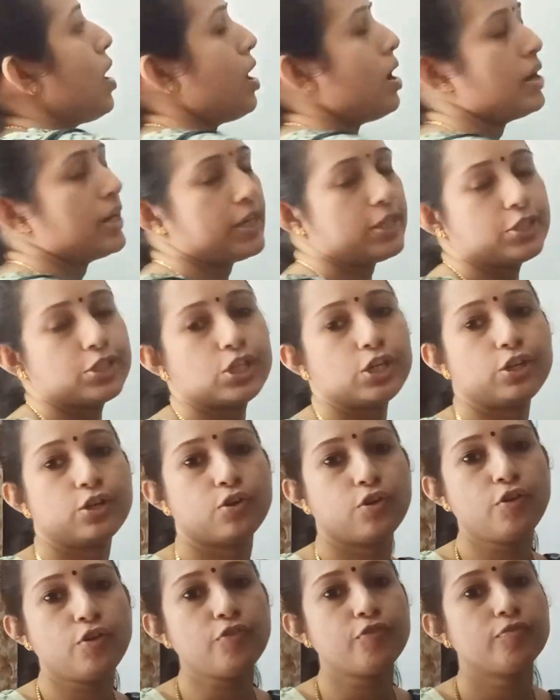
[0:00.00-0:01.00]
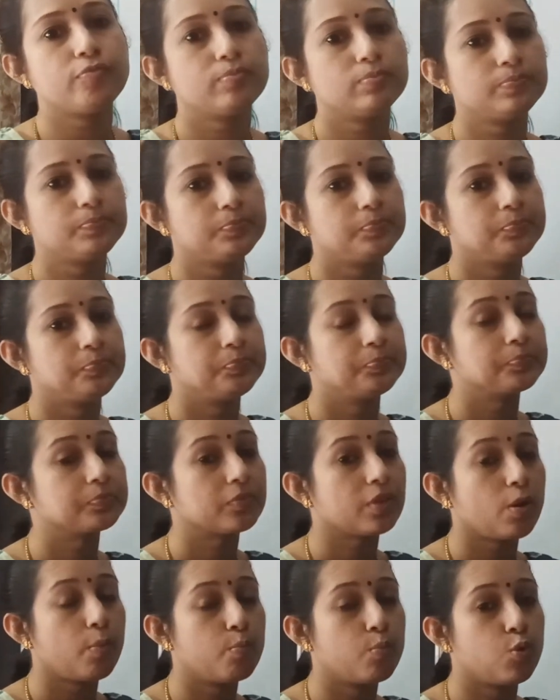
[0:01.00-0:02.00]
Addition of
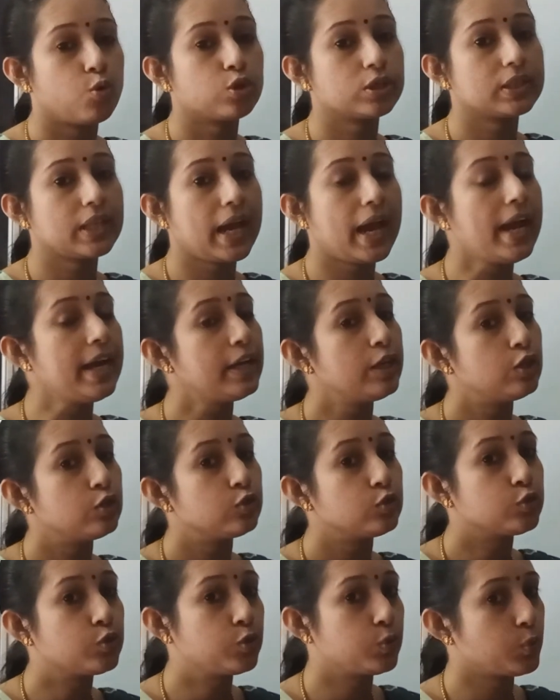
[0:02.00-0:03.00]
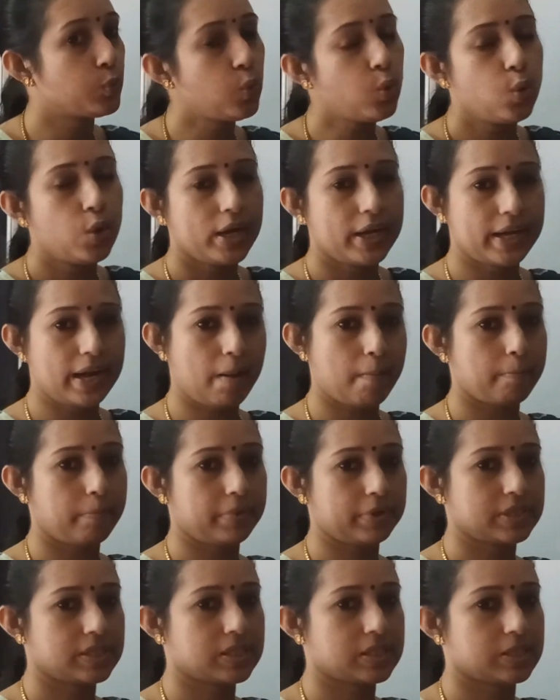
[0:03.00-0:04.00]
more than 2
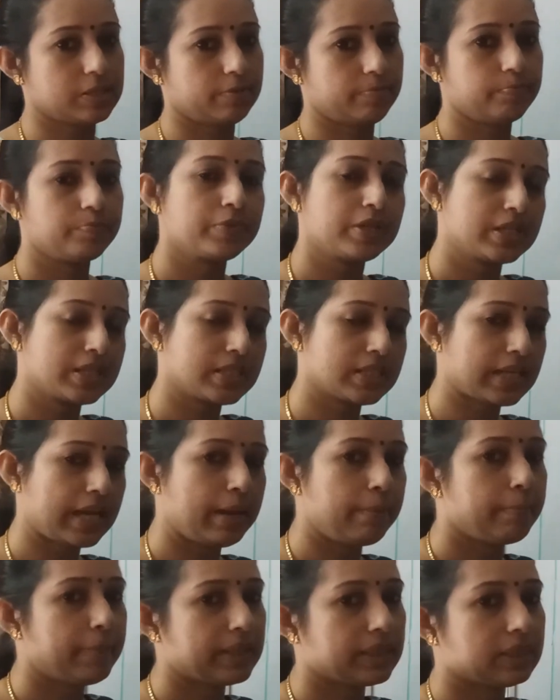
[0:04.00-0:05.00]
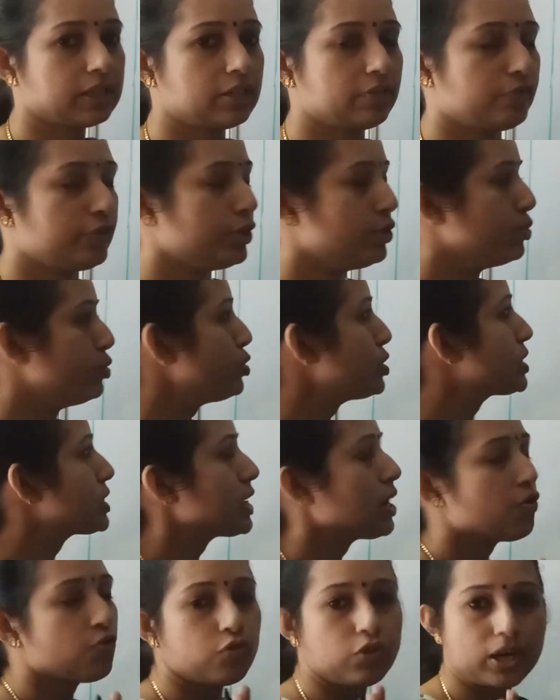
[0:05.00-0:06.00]
numbers. Same method we
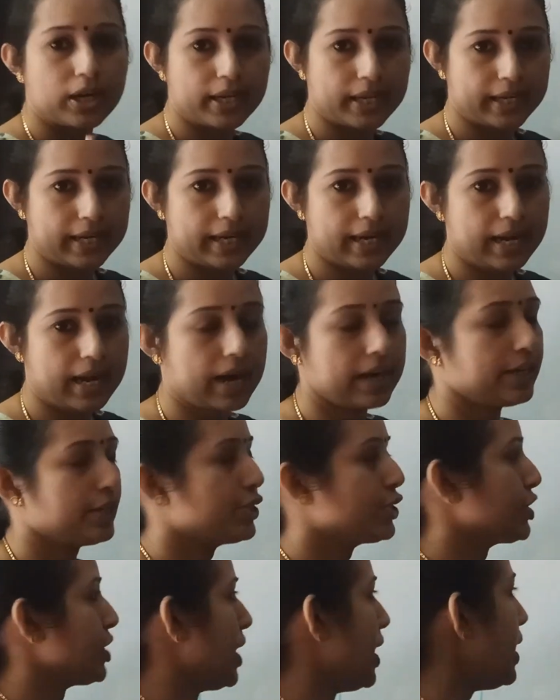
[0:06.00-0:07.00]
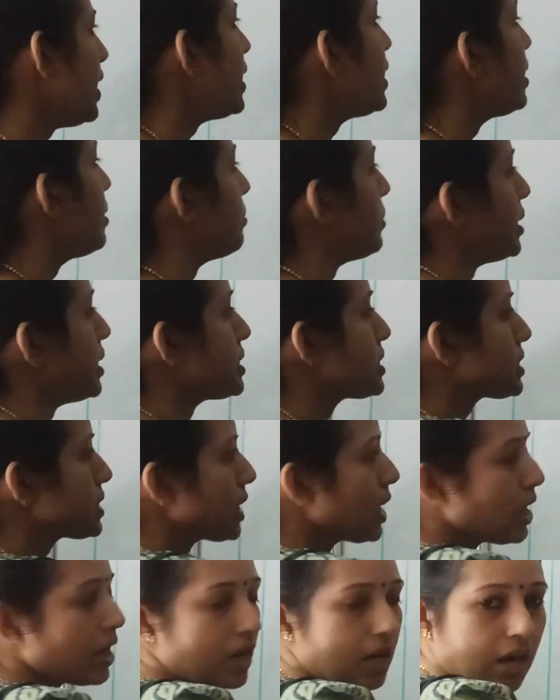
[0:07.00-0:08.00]
use. Vertical addition means
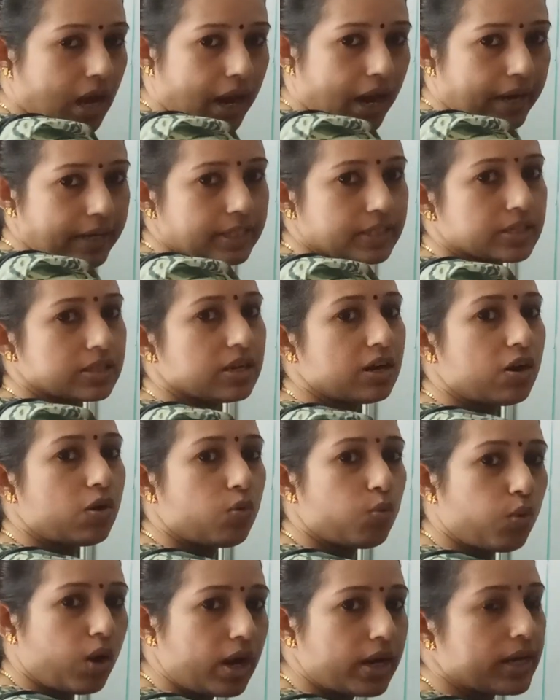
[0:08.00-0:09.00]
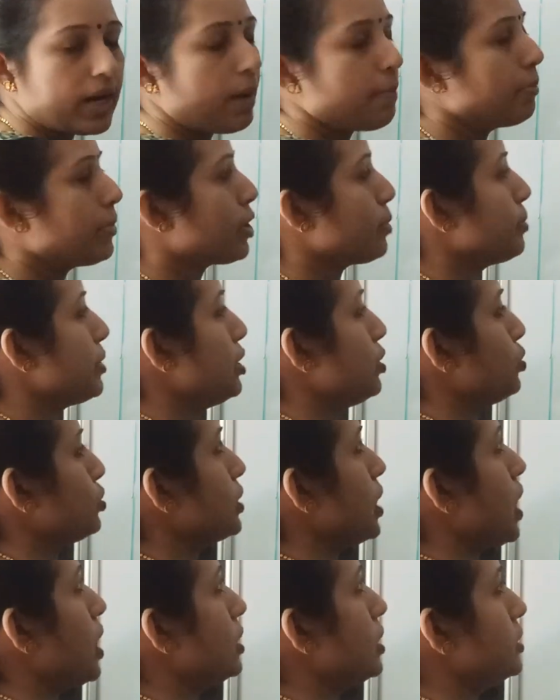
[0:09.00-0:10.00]
write one number below
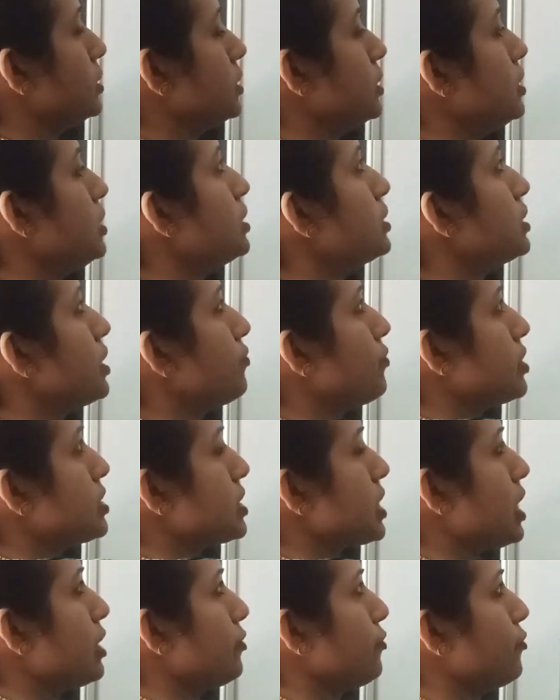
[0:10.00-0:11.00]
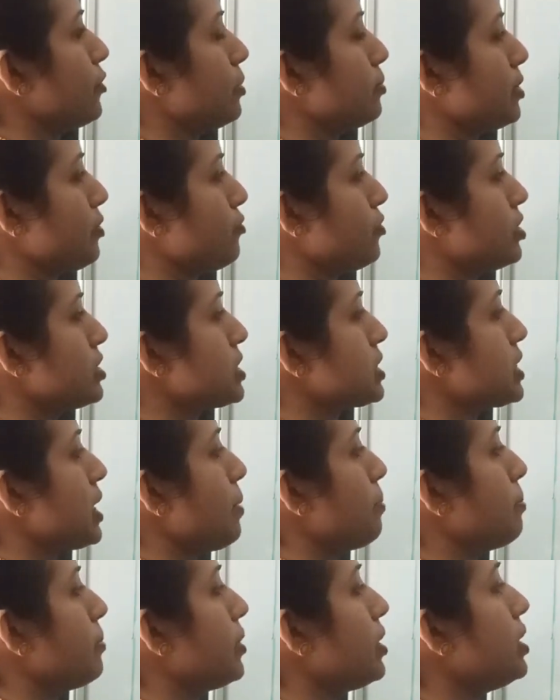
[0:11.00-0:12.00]
the other. And we started from the first
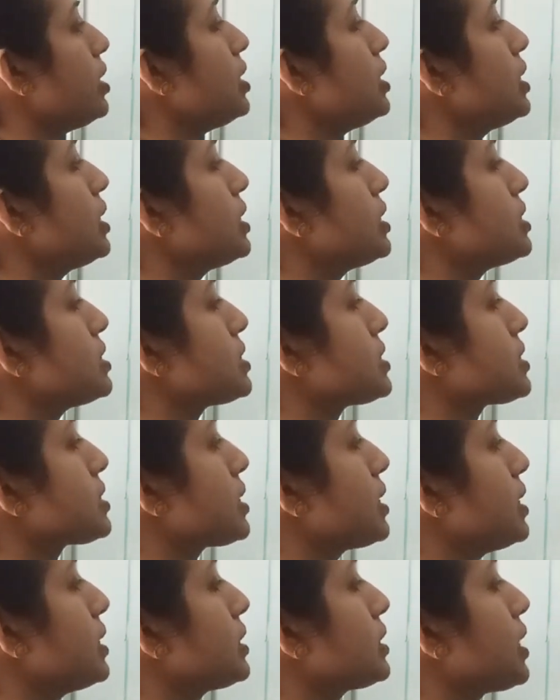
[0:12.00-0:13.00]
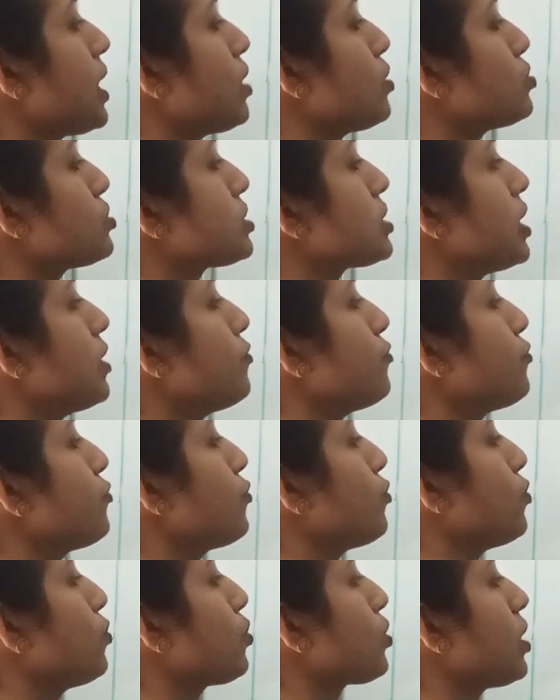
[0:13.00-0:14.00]
number.
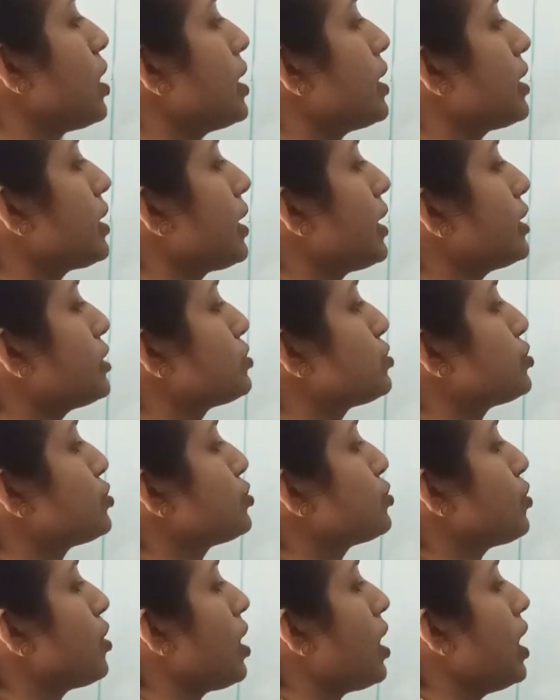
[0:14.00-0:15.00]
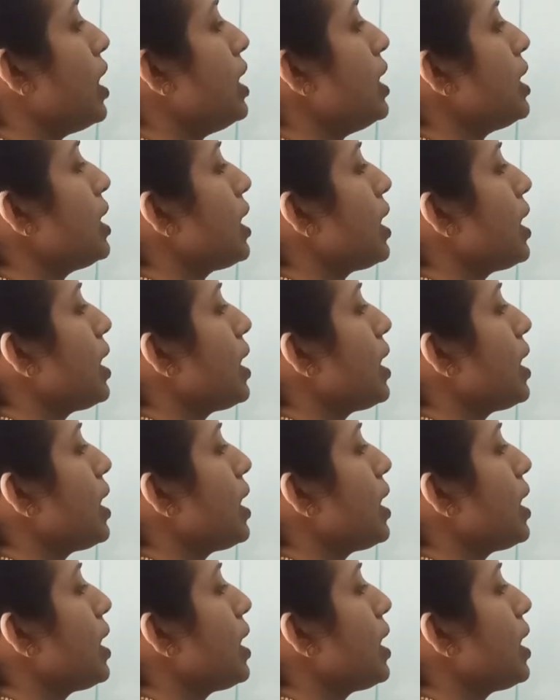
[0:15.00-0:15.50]
3412